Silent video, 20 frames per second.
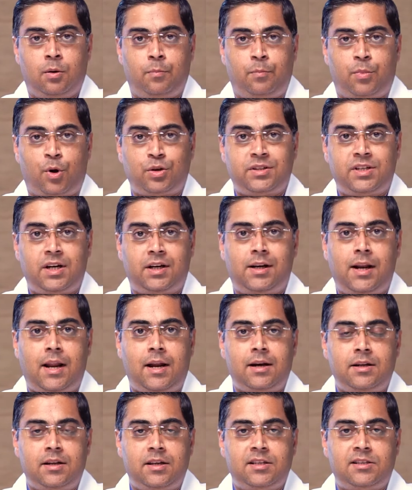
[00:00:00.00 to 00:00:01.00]
Prostate
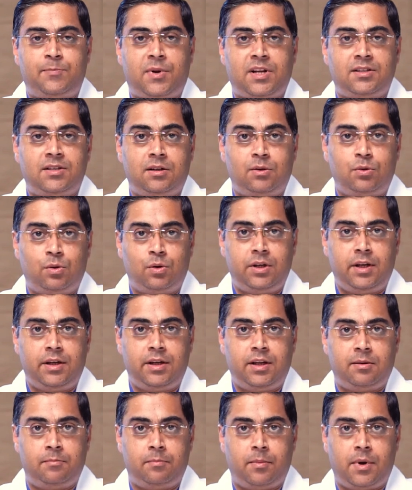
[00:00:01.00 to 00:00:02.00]
gland is present
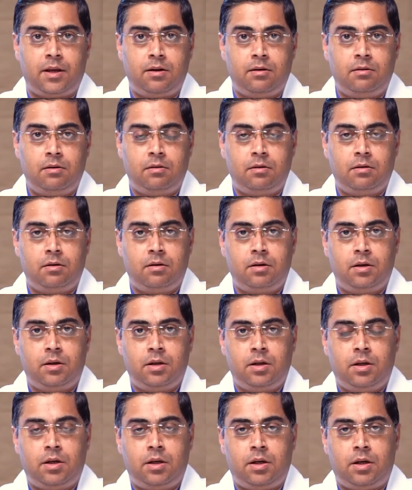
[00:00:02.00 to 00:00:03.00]
only in men.
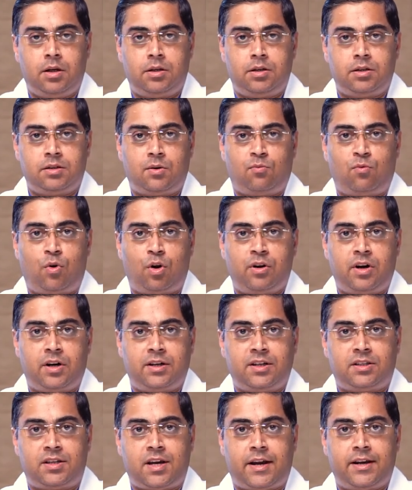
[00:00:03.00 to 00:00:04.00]
It is a
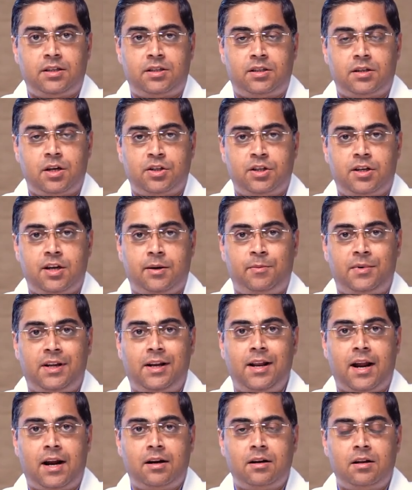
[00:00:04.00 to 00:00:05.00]
walnut-sized shaped
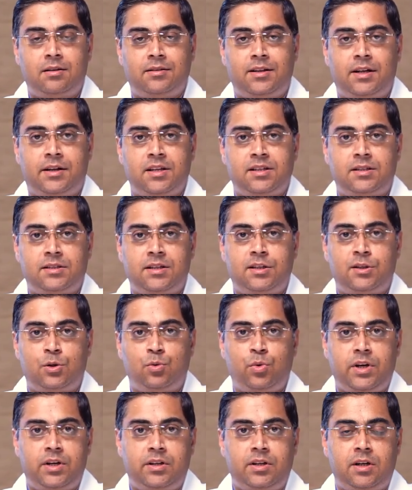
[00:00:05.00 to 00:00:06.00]
gland that is
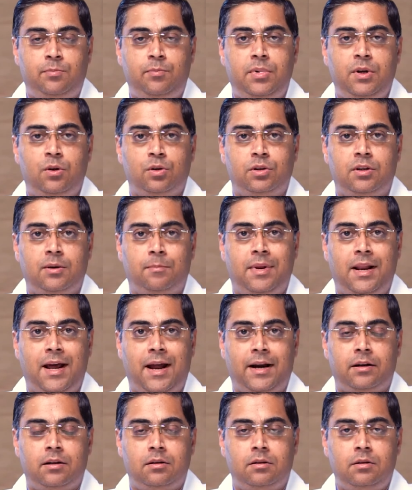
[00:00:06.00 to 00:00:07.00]
situated below the
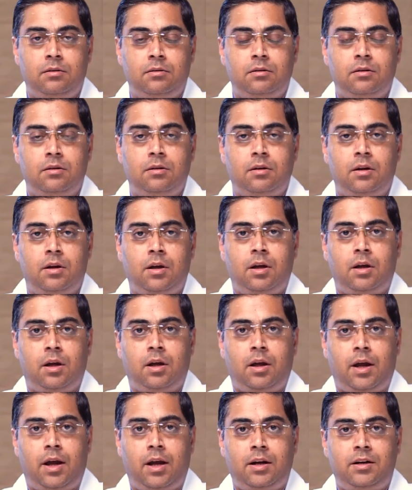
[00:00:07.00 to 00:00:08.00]
bladder
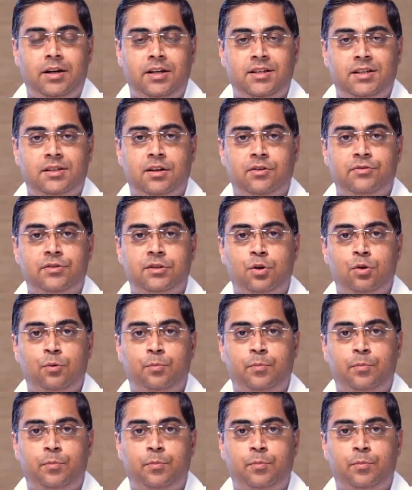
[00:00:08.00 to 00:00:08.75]
and it serves two